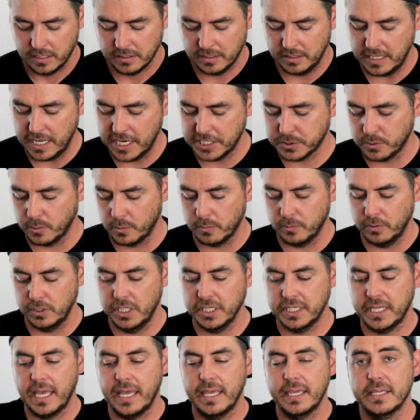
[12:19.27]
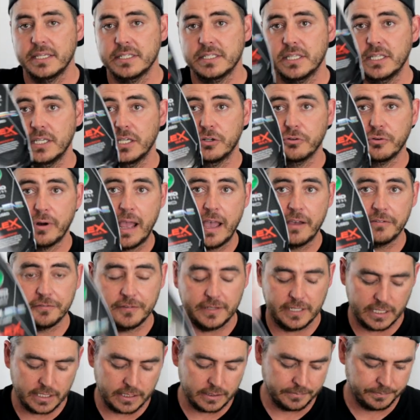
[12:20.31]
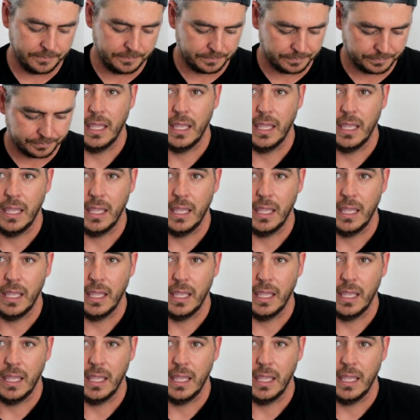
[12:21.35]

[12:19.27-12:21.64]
The next one we'll look at is the graphene,